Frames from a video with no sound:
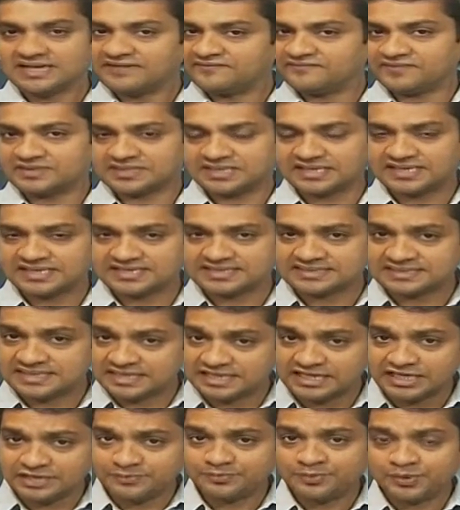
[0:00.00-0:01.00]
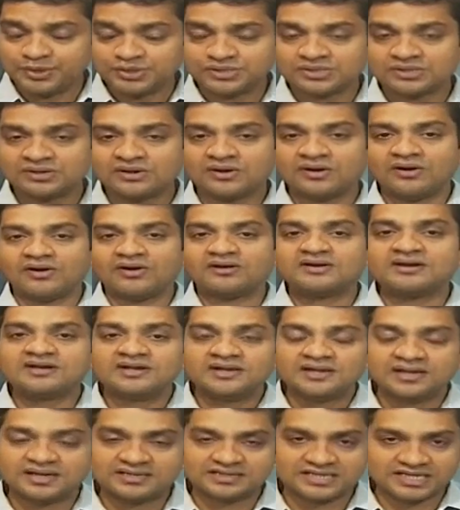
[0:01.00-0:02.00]
whether it is an input or
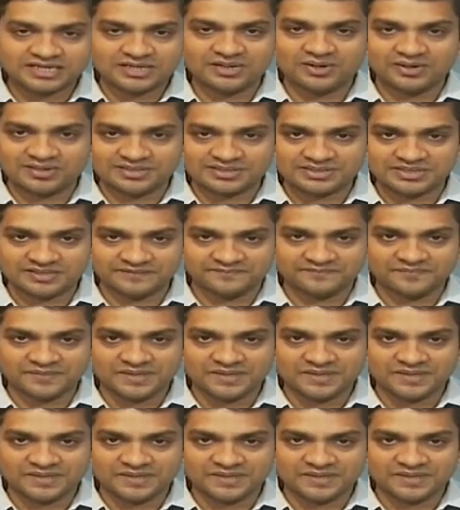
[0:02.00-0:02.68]
a technology.